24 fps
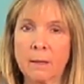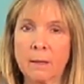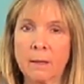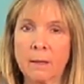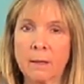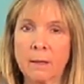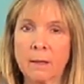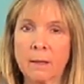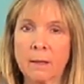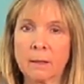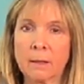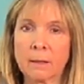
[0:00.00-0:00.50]

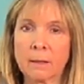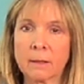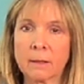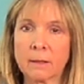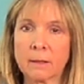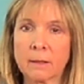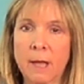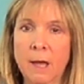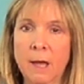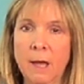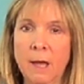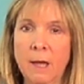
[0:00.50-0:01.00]

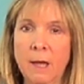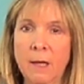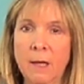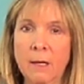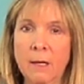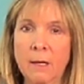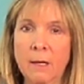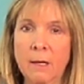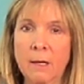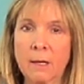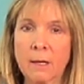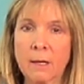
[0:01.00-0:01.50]
Sa,
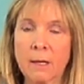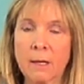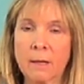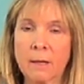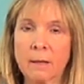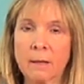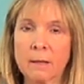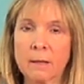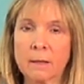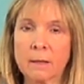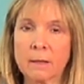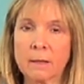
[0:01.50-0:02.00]

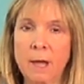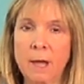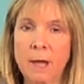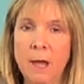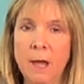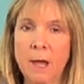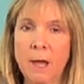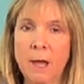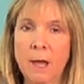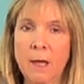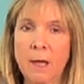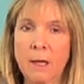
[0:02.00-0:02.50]

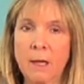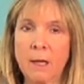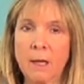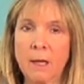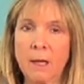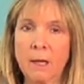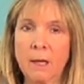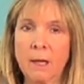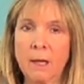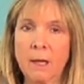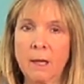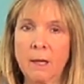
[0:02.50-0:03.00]
ta,
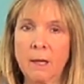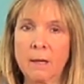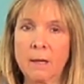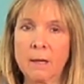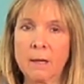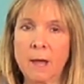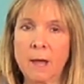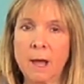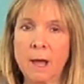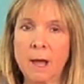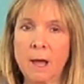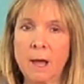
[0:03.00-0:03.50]

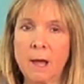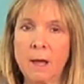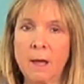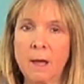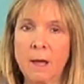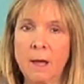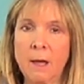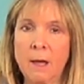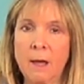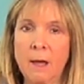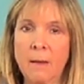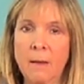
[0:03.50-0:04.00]
na,
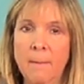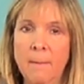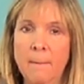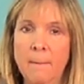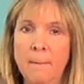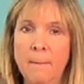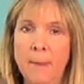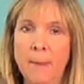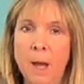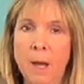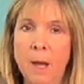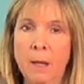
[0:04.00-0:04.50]

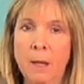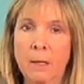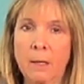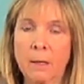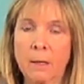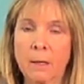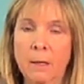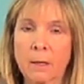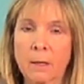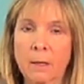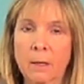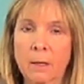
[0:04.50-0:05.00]
ma.
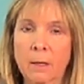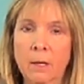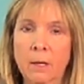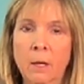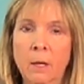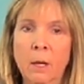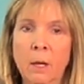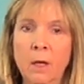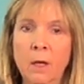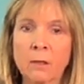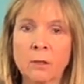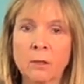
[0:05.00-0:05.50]

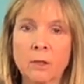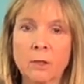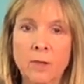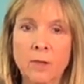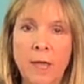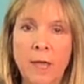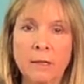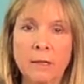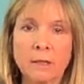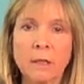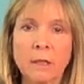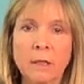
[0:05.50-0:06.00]
So that's
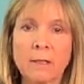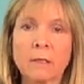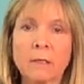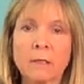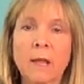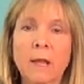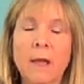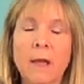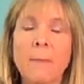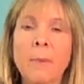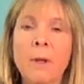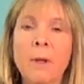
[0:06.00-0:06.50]
an
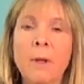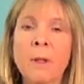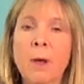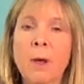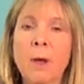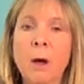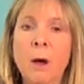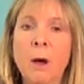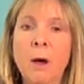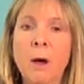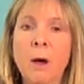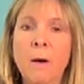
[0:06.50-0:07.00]
example
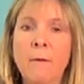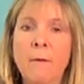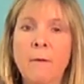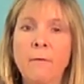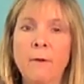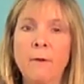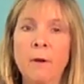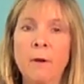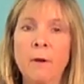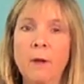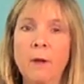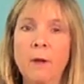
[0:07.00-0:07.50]
of
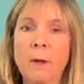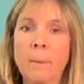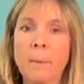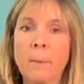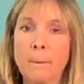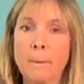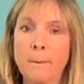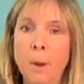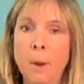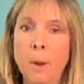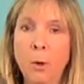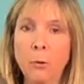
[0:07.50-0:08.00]

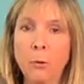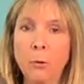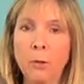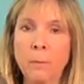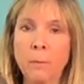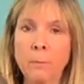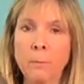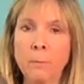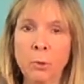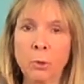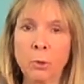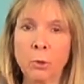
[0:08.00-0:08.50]
both a
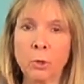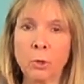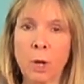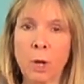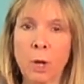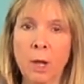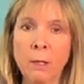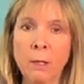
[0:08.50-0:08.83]
mudra